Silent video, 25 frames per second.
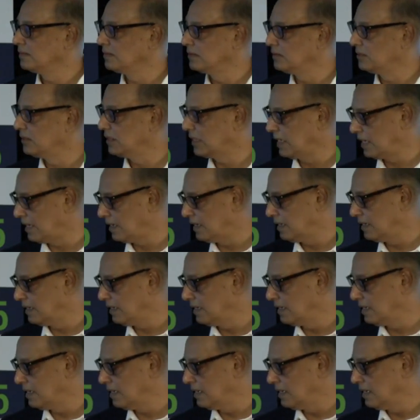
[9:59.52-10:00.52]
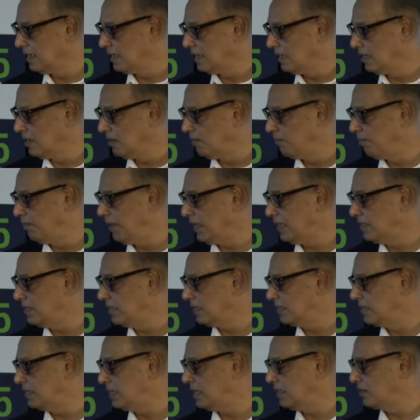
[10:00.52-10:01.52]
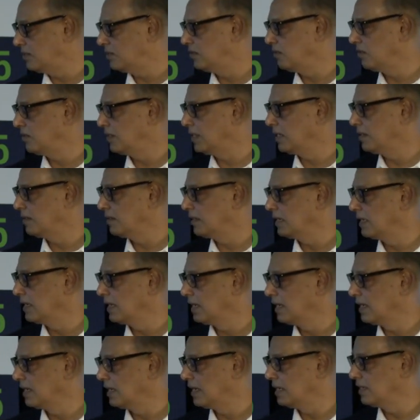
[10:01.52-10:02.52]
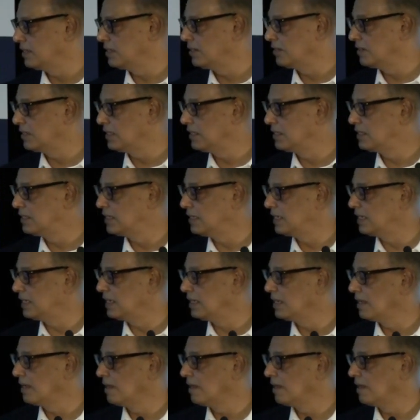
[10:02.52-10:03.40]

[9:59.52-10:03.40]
Okay. Big success story, as you can see.